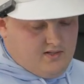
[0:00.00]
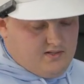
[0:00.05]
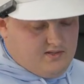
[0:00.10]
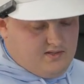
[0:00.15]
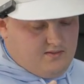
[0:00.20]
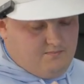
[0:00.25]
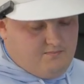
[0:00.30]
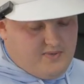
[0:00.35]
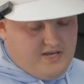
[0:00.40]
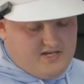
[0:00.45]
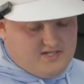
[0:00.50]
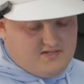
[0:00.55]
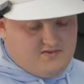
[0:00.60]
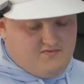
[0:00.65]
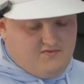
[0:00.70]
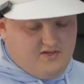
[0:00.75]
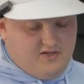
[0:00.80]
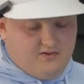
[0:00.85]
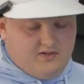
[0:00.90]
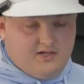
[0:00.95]
the best
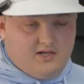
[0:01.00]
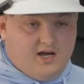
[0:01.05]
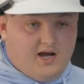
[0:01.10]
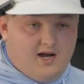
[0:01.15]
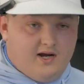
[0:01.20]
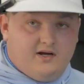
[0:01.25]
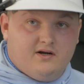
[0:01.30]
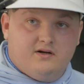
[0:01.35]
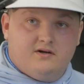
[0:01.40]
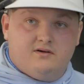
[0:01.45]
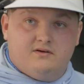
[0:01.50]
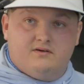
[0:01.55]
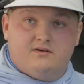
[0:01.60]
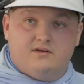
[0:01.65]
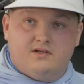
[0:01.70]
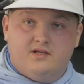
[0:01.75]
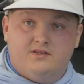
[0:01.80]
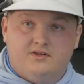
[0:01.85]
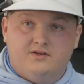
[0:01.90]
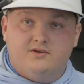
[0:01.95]
feeling iron
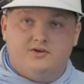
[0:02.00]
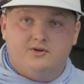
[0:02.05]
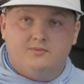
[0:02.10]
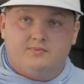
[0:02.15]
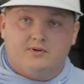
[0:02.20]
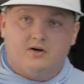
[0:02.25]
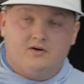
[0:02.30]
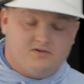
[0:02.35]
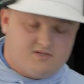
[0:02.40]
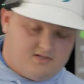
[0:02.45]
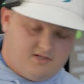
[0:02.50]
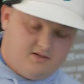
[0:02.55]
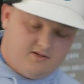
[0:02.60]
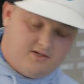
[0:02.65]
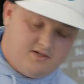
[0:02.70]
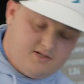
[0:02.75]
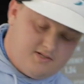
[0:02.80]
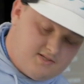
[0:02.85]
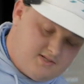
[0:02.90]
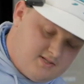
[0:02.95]
in the new Pro
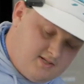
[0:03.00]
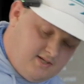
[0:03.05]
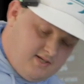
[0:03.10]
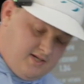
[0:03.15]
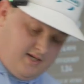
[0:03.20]
Series.